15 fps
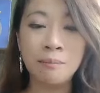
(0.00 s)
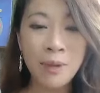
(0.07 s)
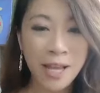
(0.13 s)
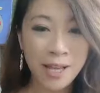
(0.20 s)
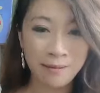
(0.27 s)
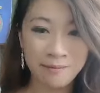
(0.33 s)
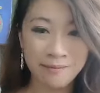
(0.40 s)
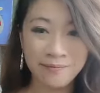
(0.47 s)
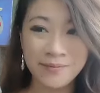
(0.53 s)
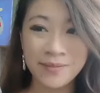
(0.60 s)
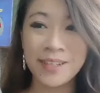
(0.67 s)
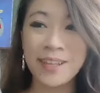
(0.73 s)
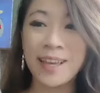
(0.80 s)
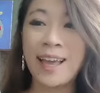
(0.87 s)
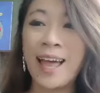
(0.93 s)
But
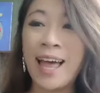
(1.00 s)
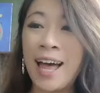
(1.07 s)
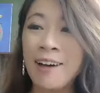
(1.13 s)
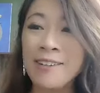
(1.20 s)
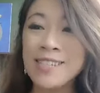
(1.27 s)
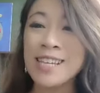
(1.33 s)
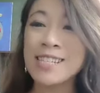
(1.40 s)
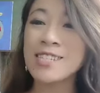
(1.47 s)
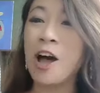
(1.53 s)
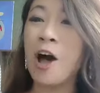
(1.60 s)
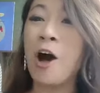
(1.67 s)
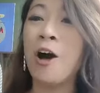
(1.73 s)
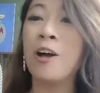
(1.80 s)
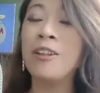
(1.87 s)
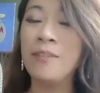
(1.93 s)
how does
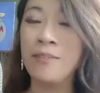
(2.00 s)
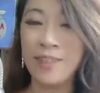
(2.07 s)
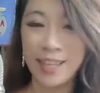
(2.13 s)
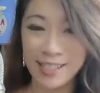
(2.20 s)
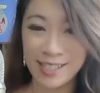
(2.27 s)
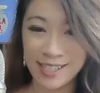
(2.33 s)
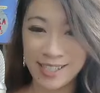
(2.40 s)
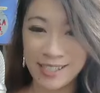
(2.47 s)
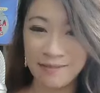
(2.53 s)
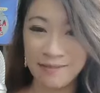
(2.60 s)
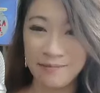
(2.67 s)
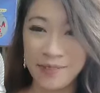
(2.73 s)
all of this